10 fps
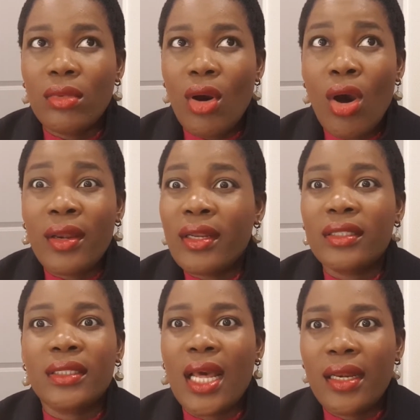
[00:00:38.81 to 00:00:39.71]

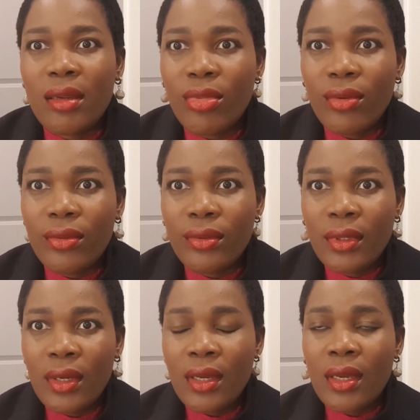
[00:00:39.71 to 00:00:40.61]
understandable.
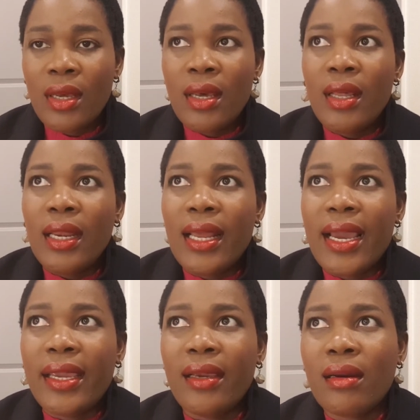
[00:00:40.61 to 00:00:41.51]

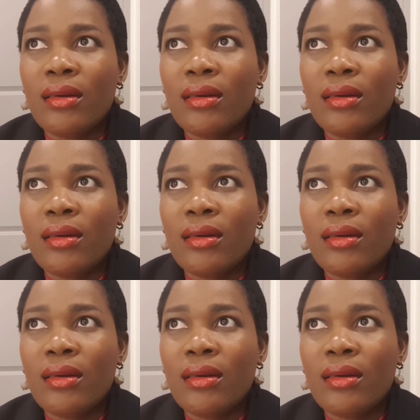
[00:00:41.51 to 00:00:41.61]
Like,